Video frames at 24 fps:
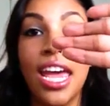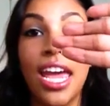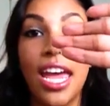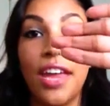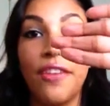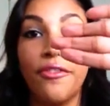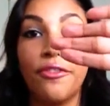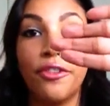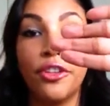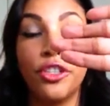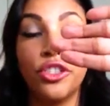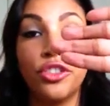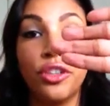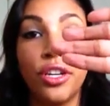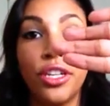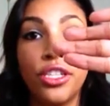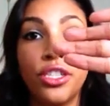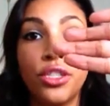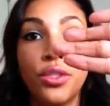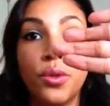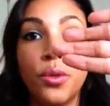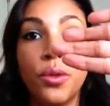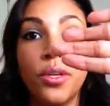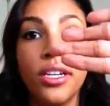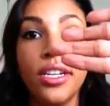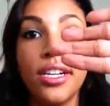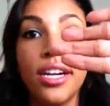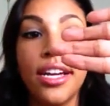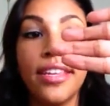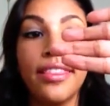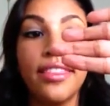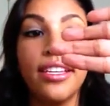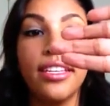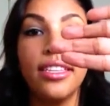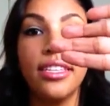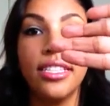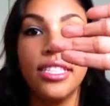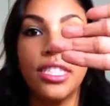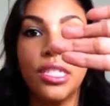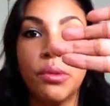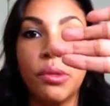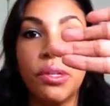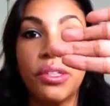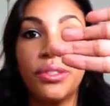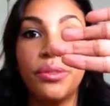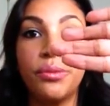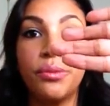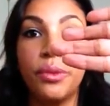And for drugstore, I think this
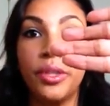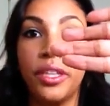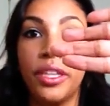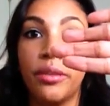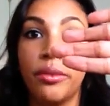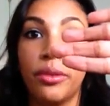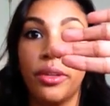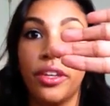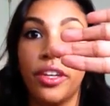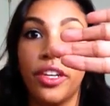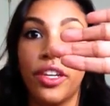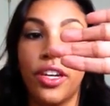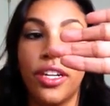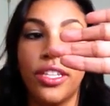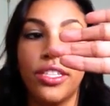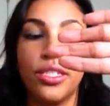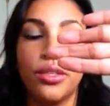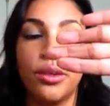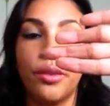works really, really good.